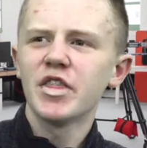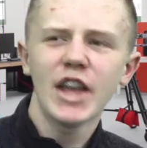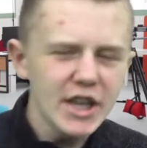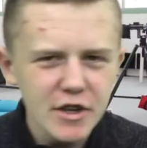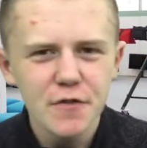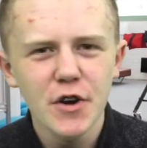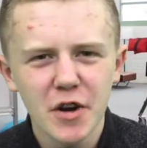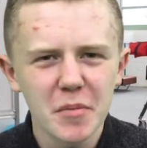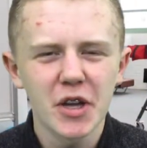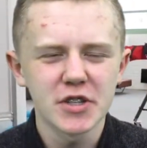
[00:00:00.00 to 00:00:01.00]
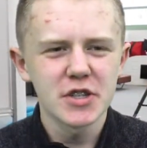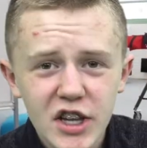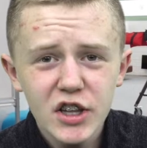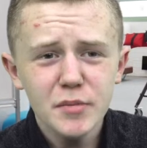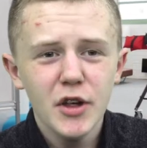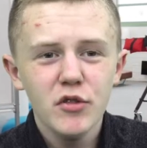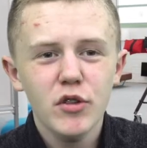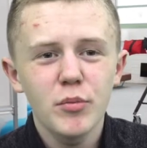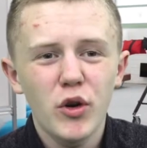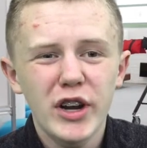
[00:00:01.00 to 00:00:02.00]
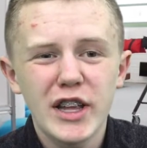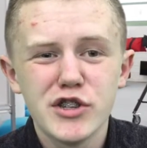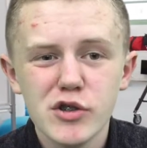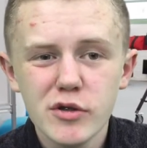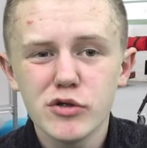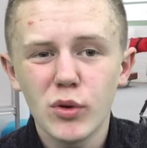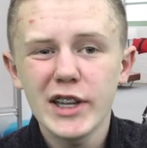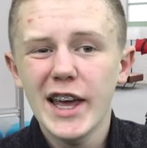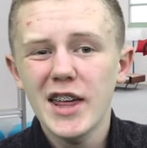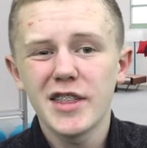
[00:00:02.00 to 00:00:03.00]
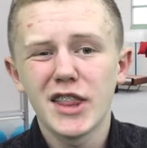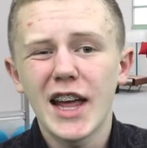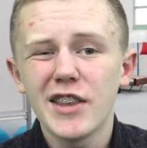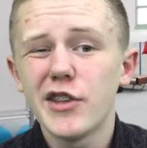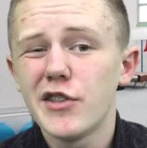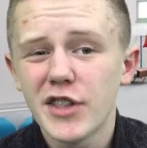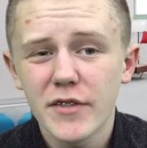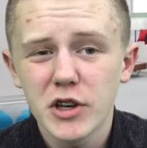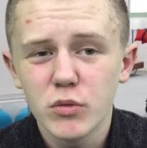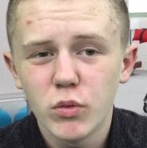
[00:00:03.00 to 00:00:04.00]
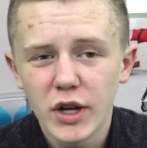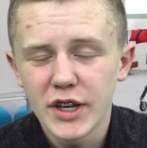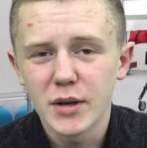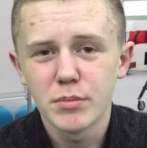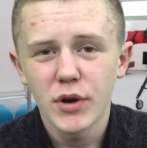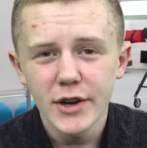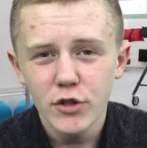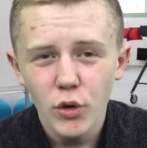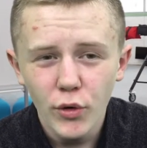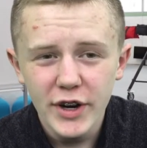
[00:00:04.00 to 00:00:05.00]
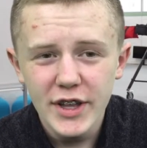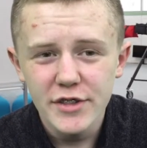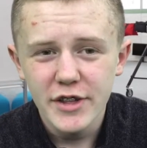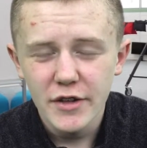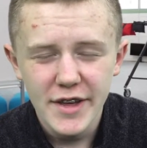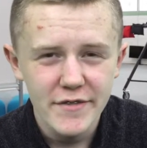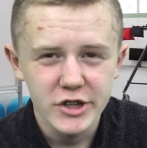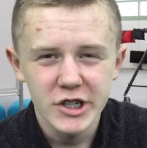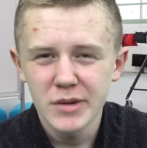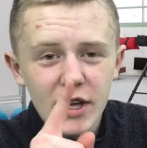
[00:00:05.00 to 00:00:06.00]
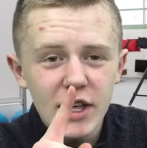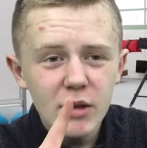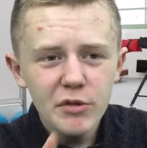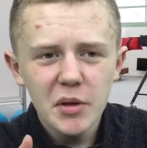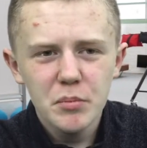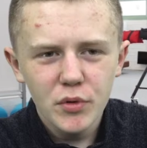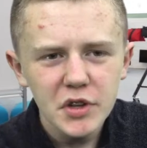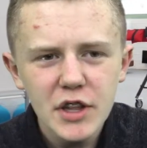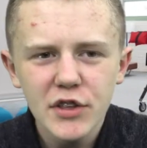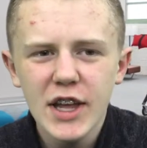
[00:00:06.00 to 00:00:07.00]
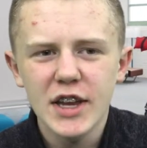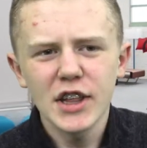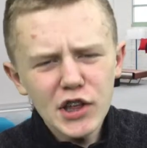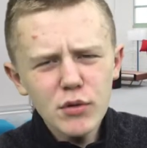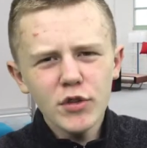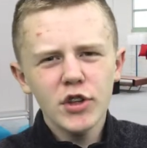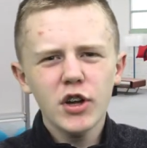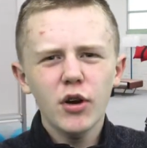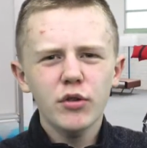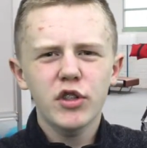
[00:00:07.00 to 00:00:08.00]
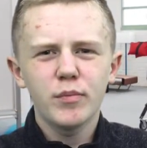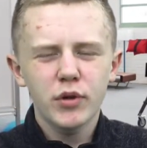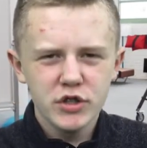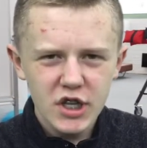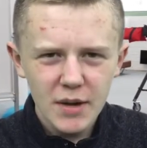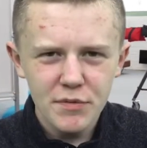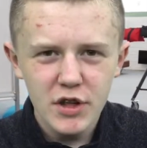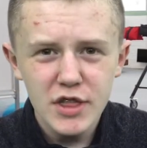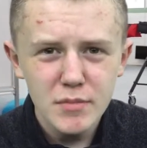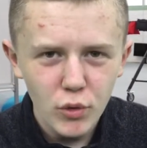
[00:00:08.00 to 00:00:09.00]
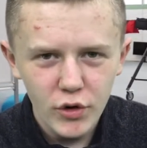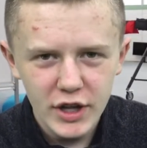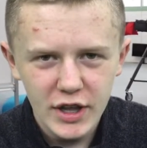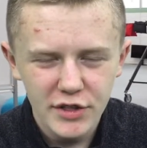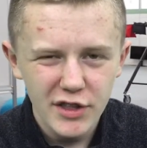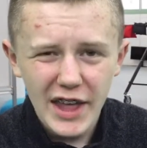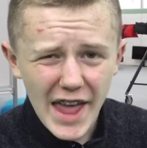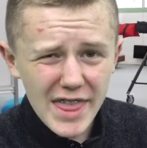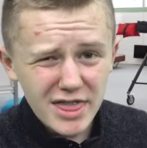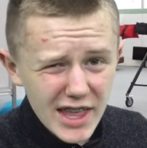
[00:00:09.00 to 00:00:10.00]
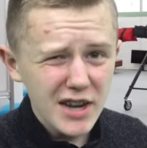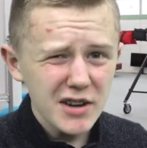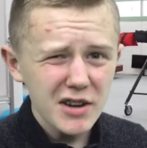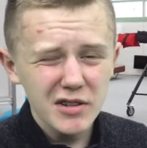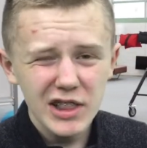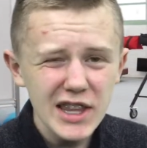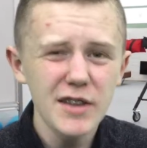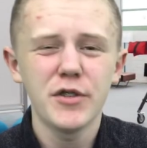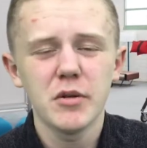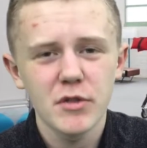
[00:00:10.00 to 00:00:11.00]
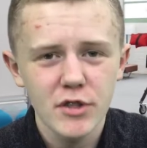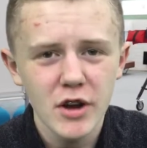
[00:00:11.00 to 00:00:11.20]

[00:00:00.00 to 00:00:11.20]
Thank you very much. Elon Musk was born on June 28, 1971, in Pretoria, South Africa. He was a brilliant kid. He used to go to the bookshops in the mornings and then leave when it was